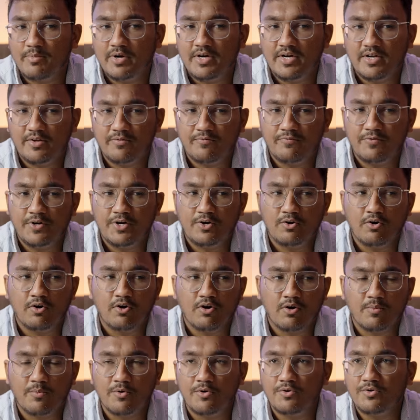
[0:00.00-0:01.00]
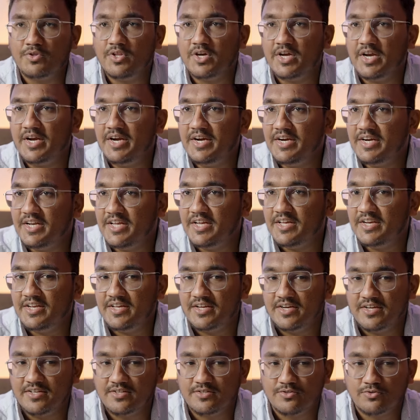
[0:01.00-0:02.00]
but if we talk about the
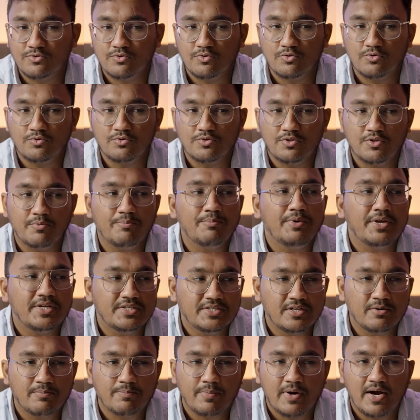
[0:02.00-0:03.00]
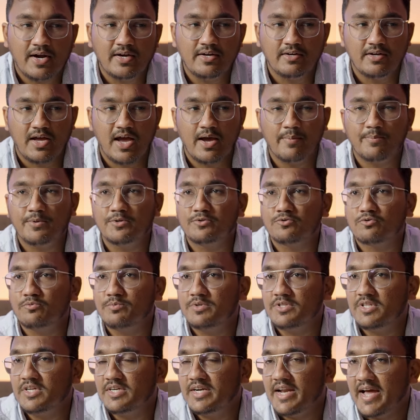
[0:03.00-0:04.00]
interiors. So the major part happens to
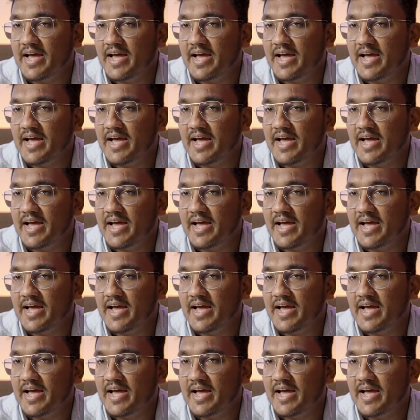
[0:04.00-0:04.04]
be the